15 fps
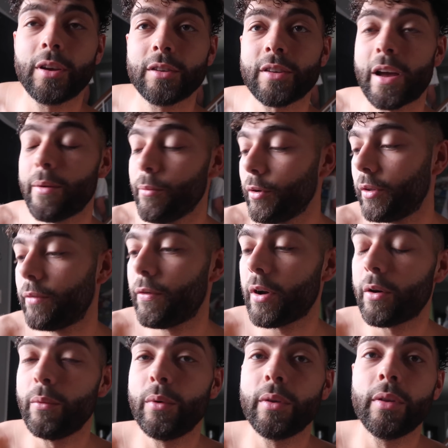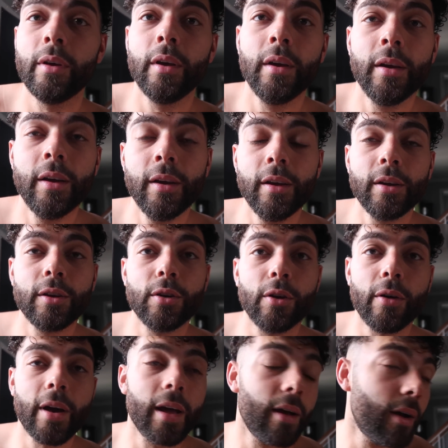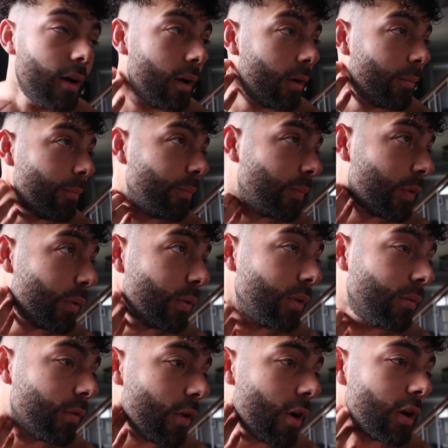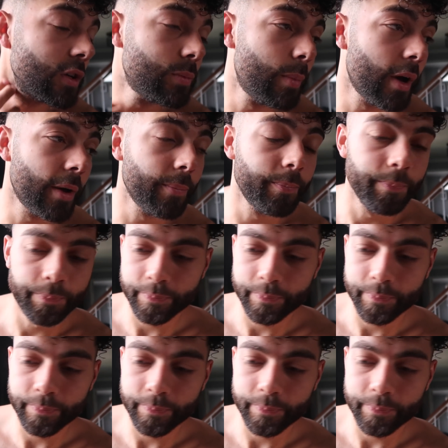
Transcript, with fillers: Cause I'm really fucking with, you know, um, doing the vlogs, but